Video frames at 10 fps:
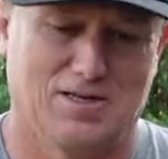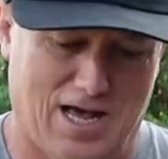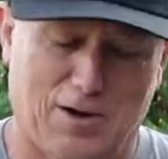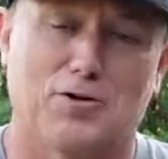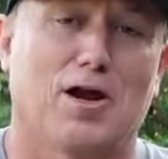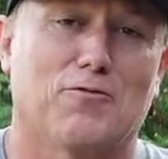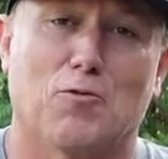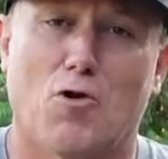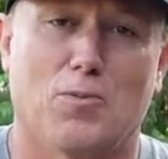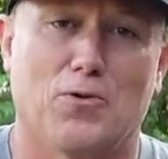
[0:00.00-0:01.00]
I don't care if they're
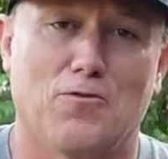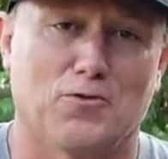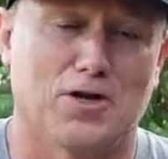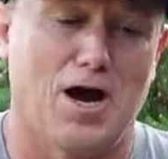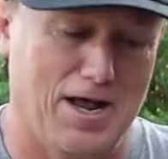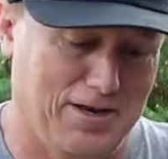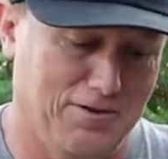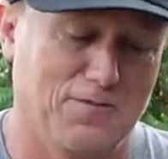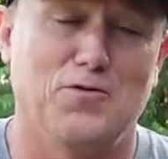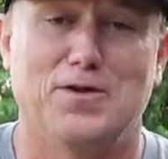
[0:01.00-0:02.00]
waterproof or not.
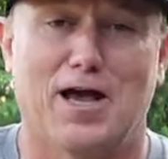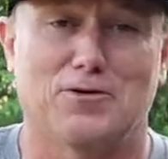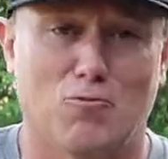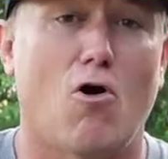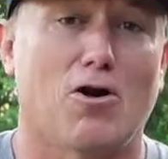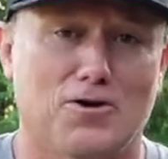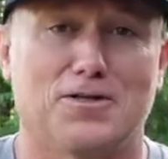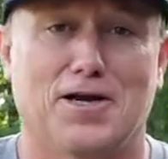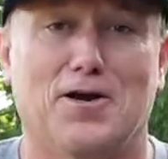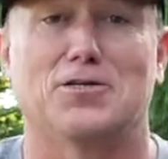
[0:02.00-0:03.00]
If you got water
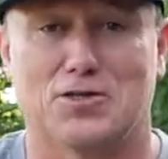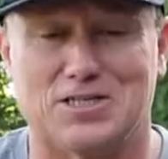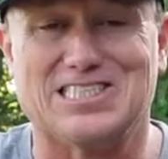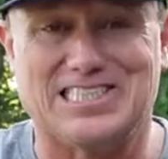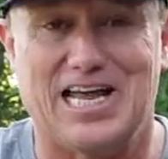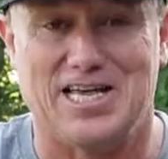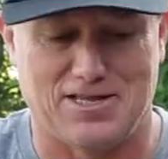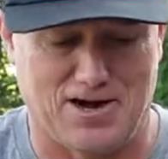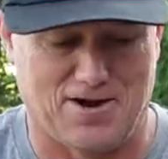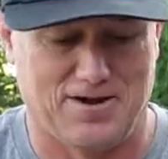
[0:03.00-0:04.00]
in there, it's going to stay in
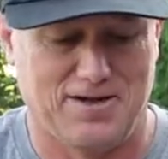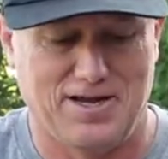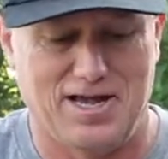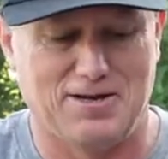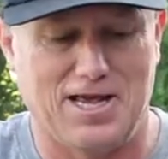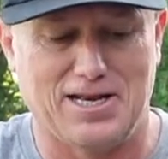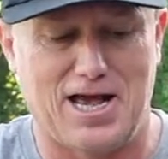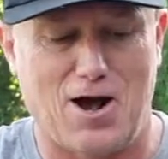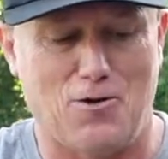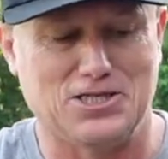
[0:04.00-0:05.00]
there. And
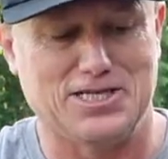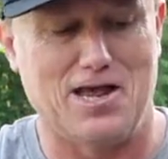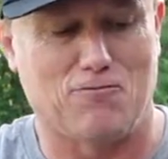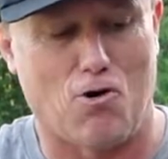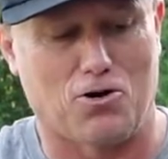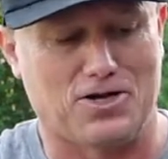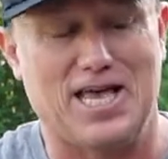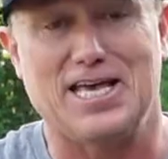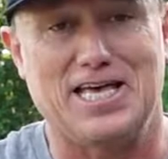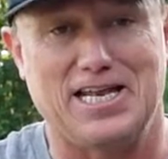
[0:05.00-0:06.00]
I always say, if water
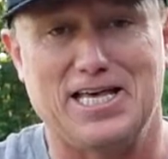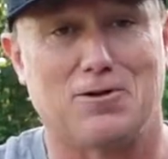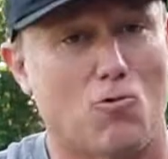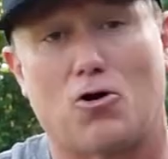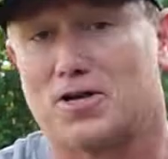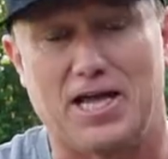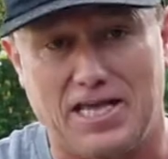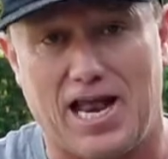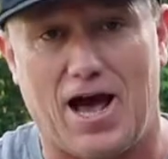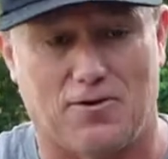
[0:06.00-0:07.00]
can't get in, water can't
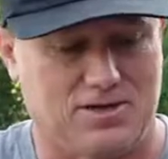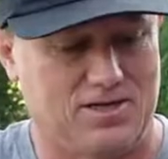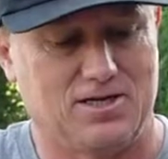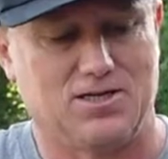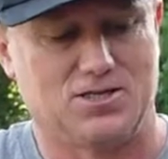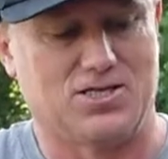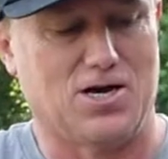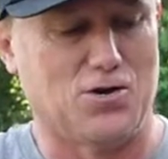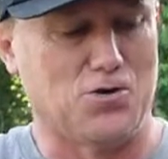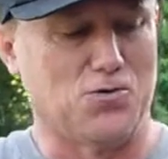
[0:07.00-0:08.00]
get out.
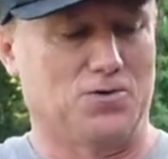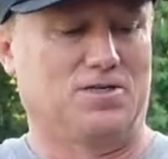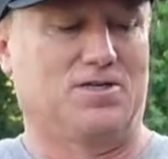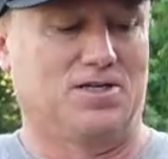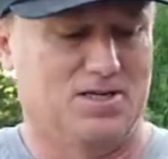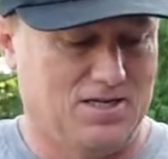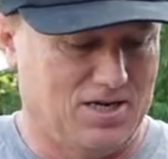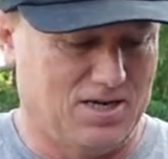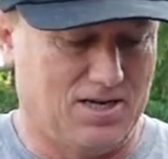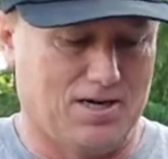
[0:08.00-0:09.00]
So
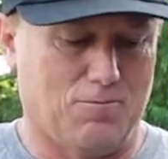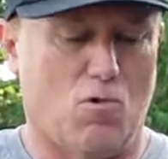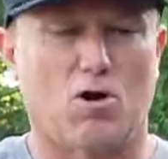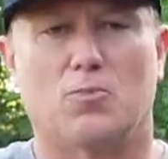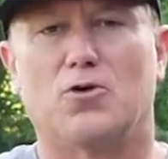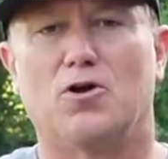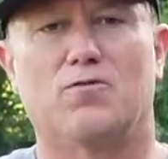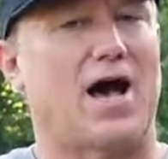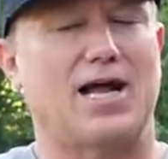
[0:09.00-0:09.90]
waterproof,